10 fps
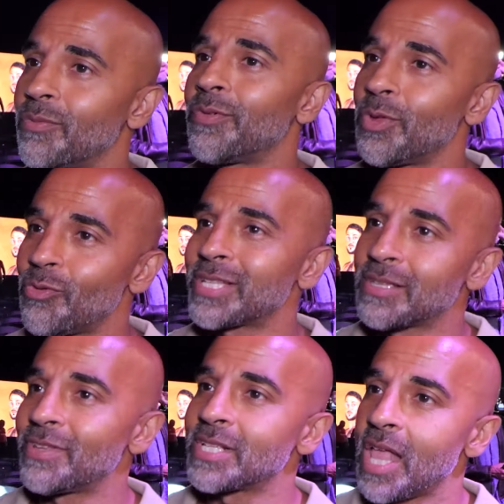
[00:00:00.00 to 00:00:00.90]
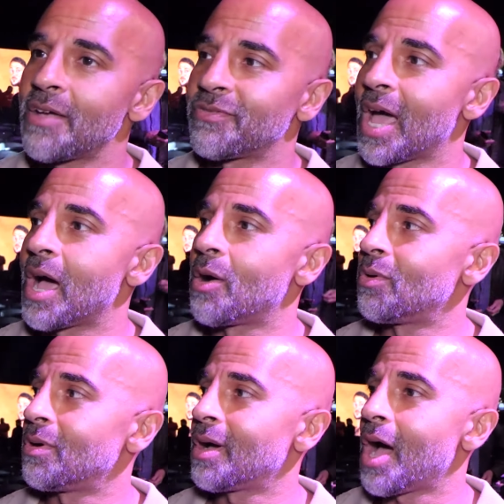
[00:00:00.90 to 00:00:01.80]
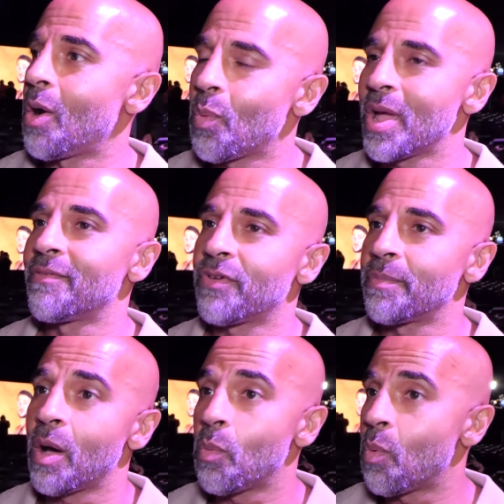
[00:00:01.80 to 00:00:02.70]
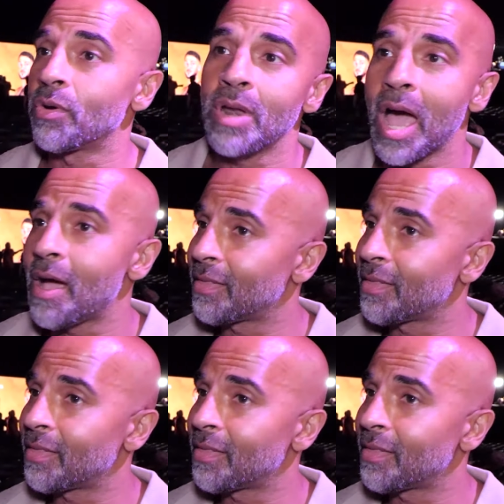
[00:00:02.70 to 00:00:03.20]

for the rest of his life now, away from that one night,